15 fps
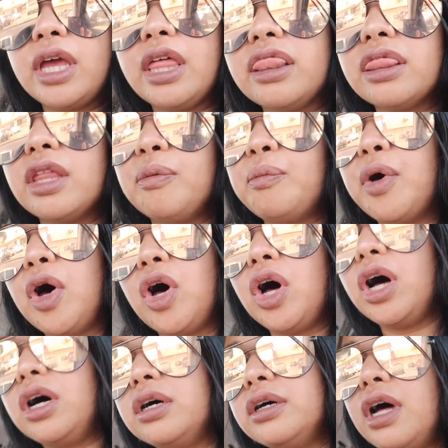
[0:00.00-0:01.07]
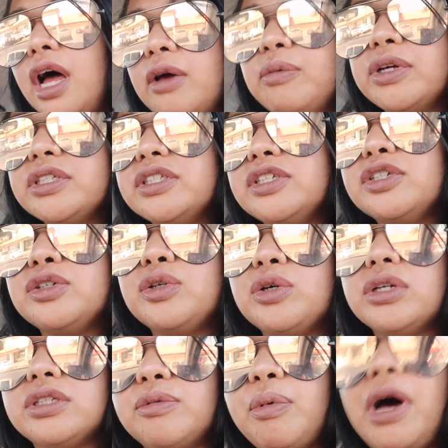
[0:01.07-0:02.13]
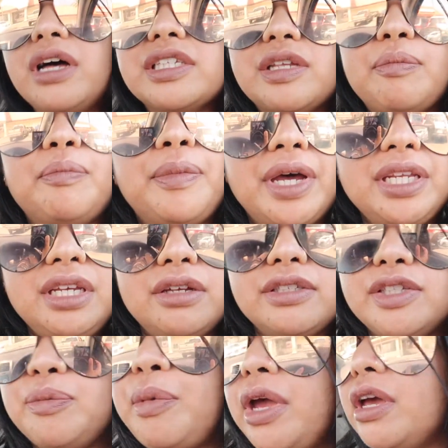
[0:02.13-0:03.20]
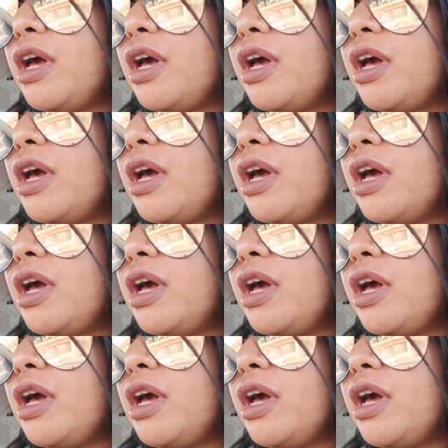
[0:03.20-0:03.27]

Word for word: in the mall. I went to deposit money into my